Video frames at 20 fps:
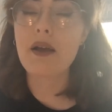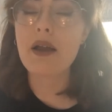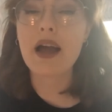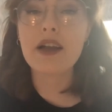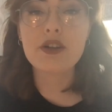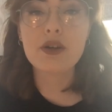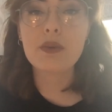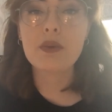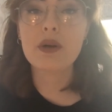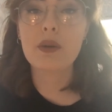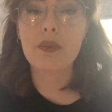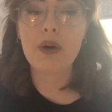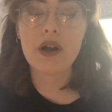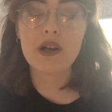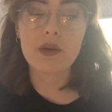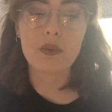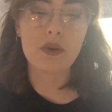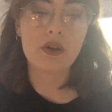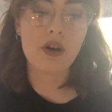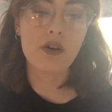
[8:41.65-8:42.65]
I don't want to put
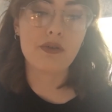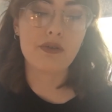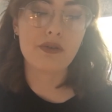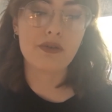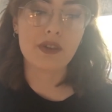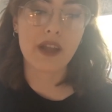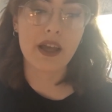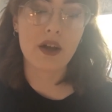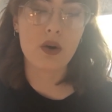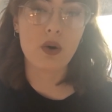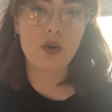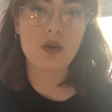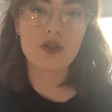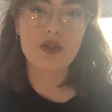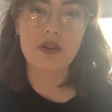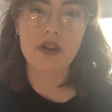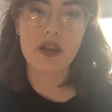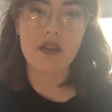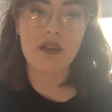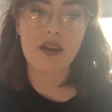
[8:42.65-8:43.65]
anyone off like
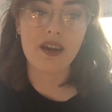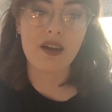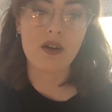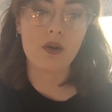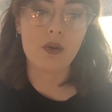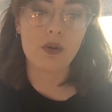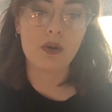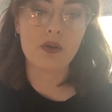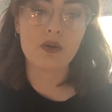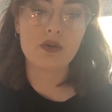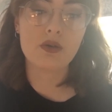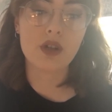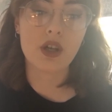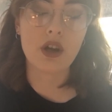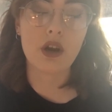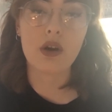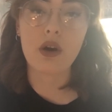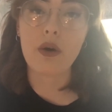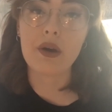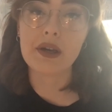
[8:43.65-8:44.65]
halls or anything, or
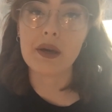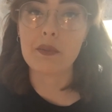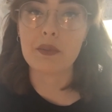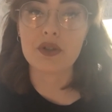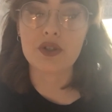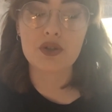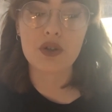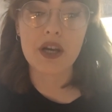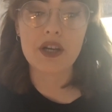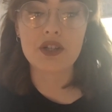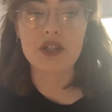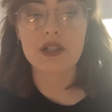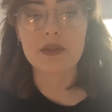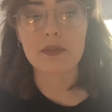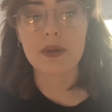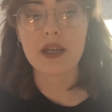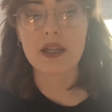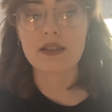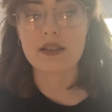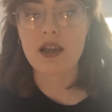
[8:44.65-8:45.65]
you know, going in with strangers,
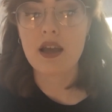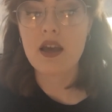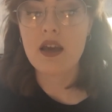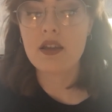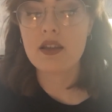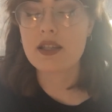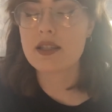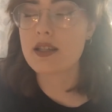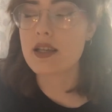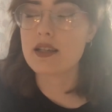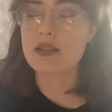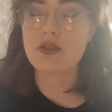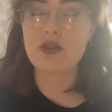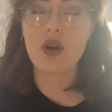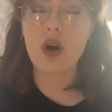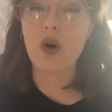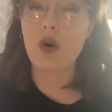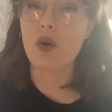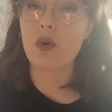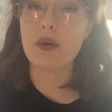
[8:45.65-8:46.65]
because this is
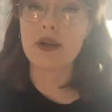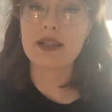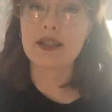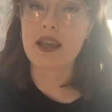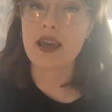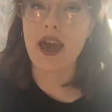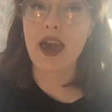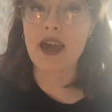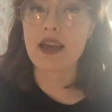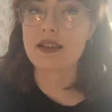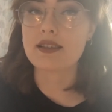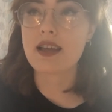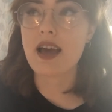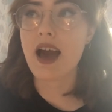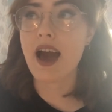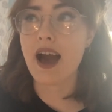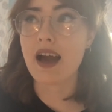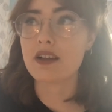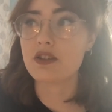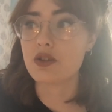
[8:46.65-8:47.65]
not always the case
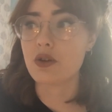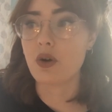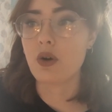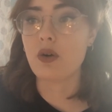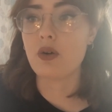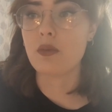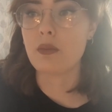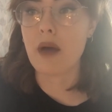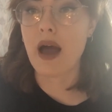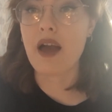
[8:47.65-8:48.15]
at all.